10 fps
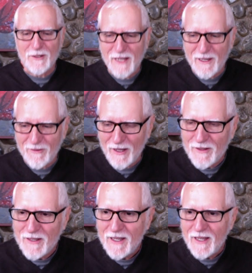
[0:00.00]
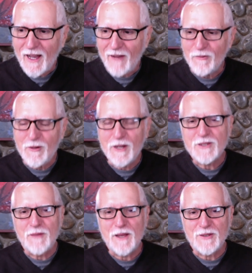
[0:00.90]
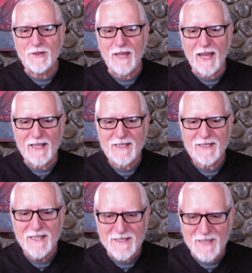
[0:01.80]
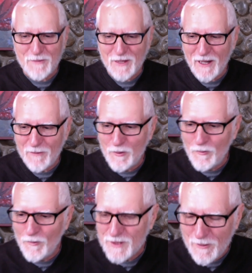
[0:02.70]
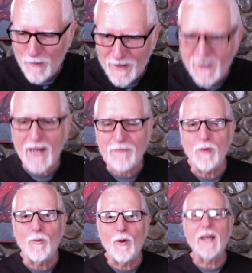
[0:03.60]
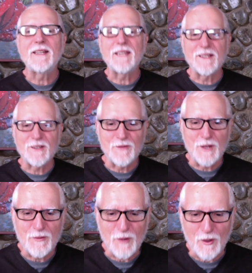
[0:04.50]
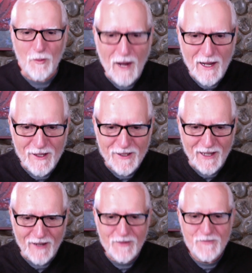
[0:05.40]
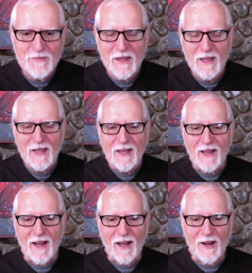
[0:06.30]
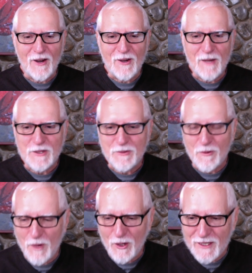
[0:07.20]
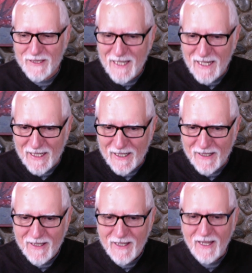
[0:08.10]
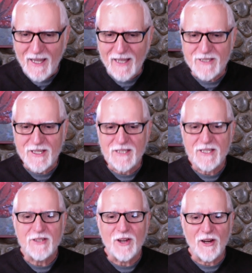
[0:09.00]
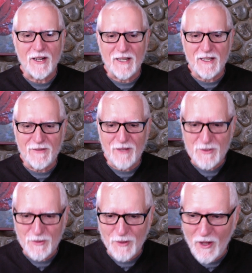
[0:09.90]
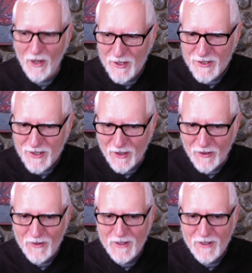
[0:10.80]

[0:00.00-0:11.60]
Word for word: to have a, a real special guest, something I've been, someone that I've been wanting to interview for a while now. Uh, her name is Ramola D, and she's a targeted individual also,